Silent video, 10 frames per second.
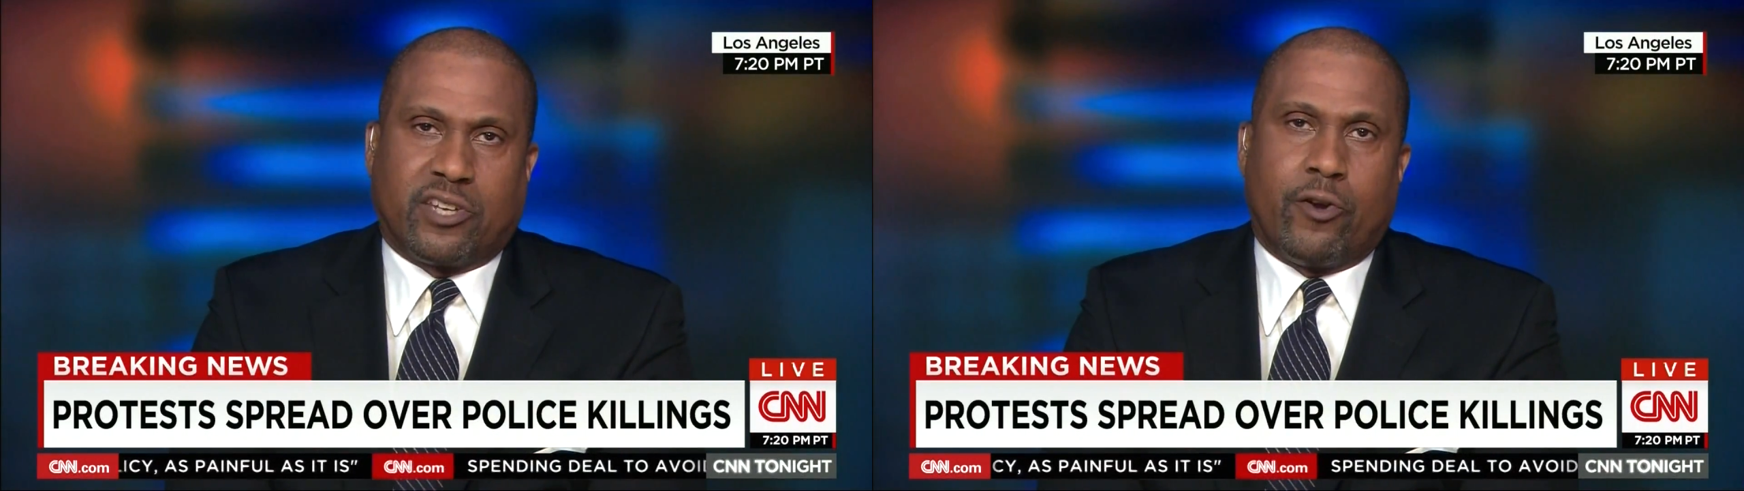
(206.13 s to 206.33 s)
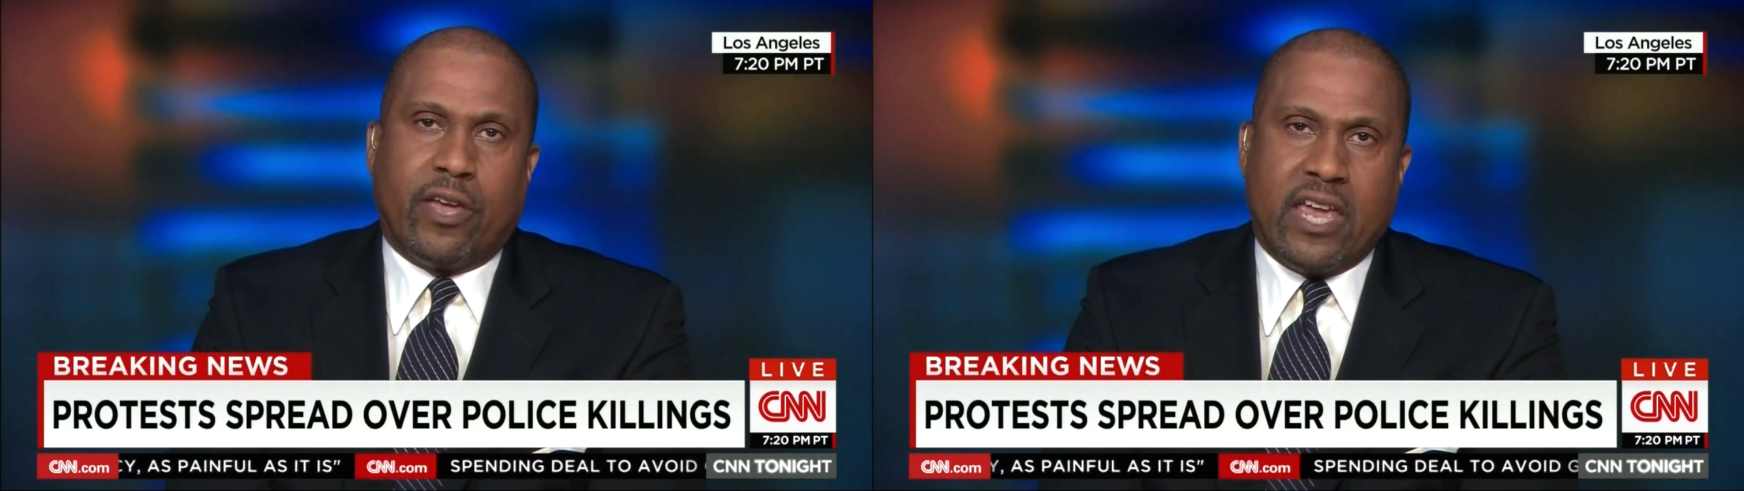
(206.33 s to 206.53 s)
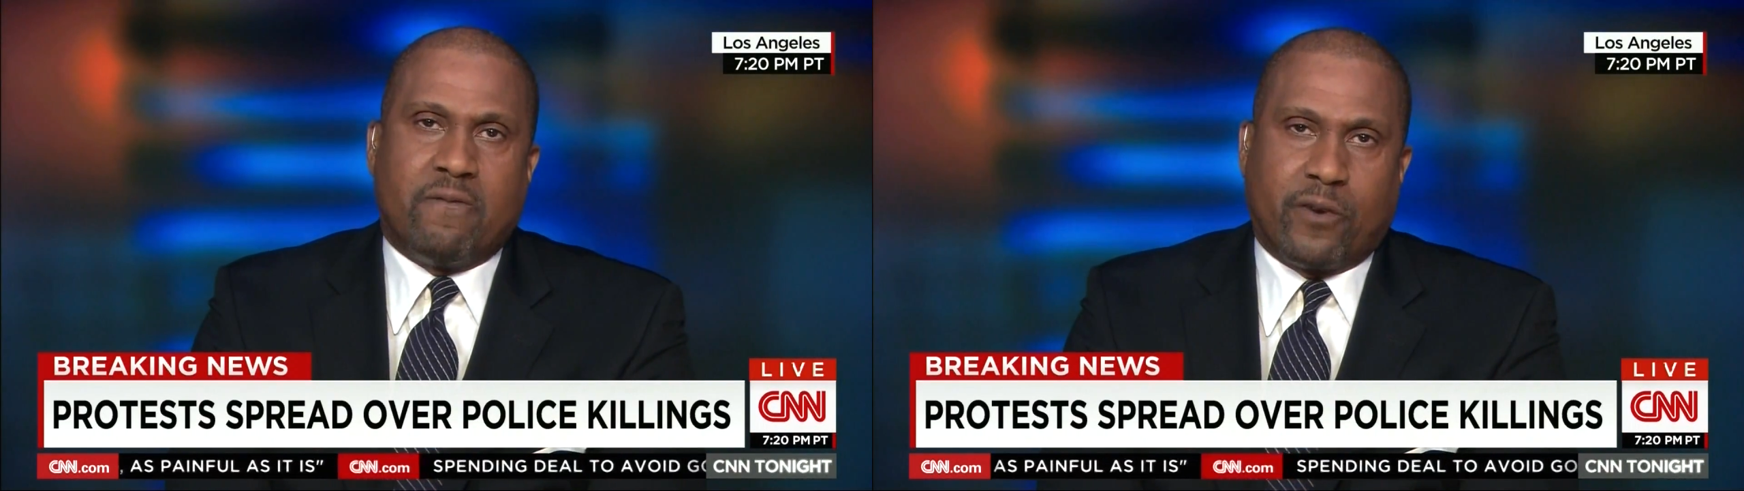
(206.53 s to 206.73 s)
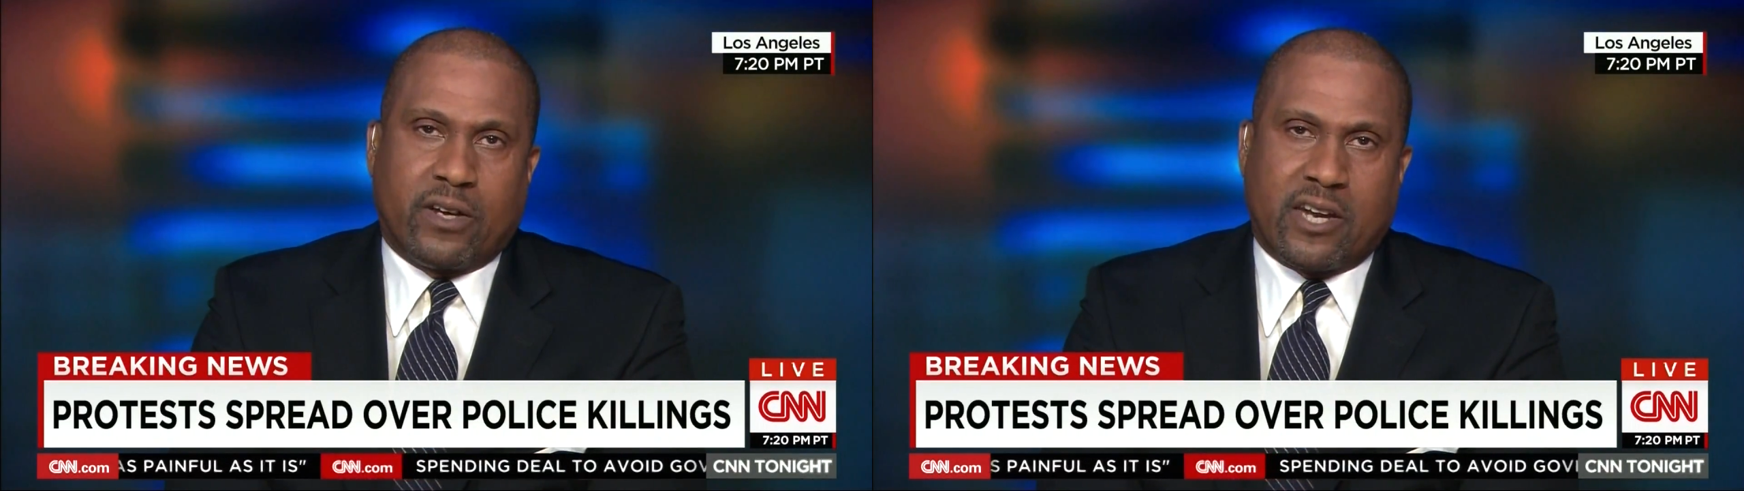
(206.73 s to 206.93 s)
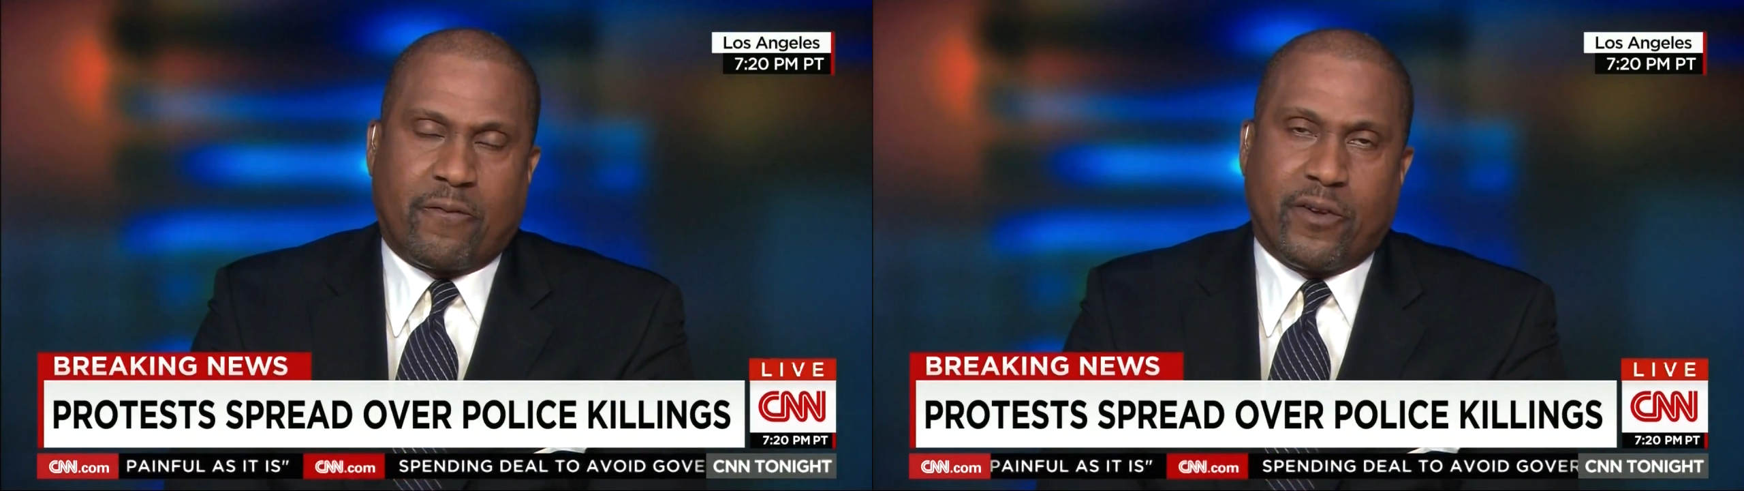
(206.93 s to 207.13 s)
Center in
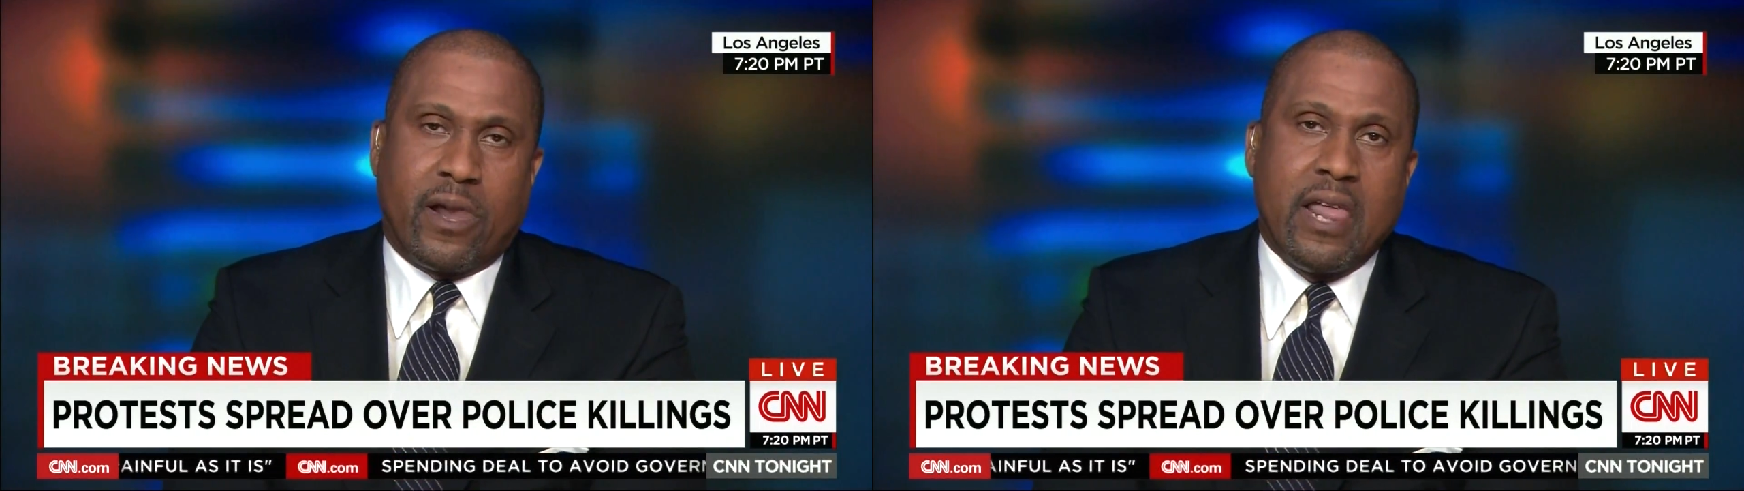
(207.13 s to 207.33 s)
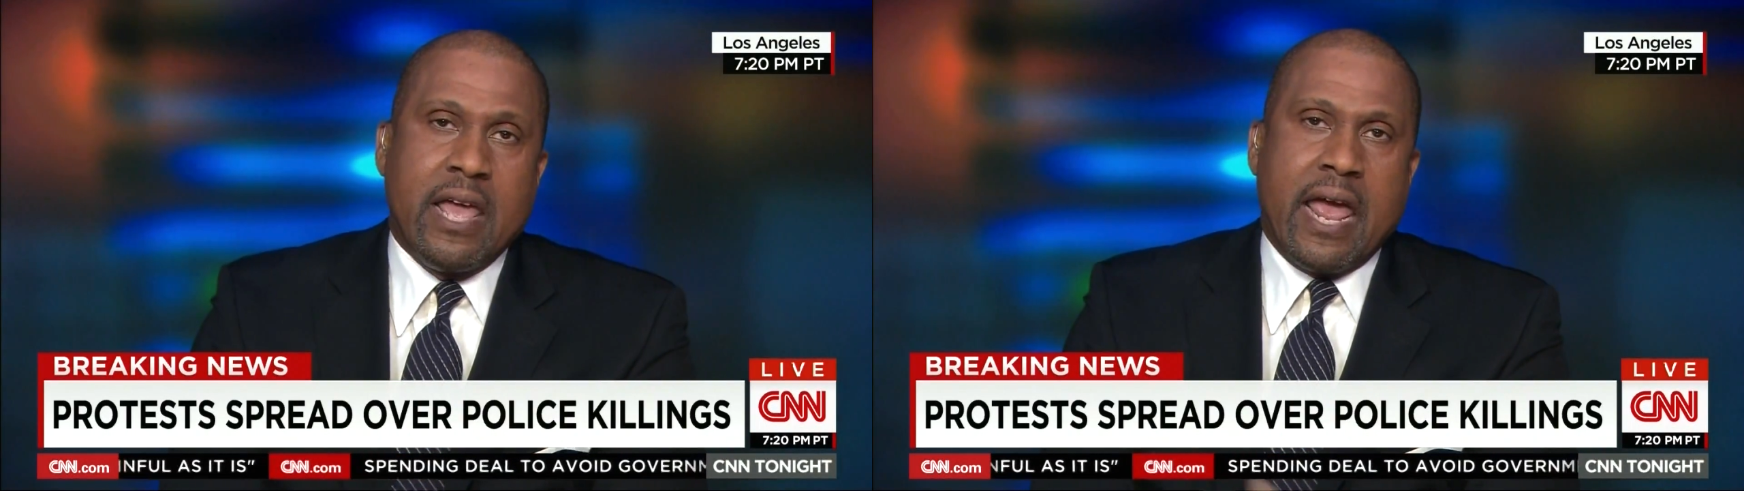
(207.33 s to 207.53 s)
Philadelphia.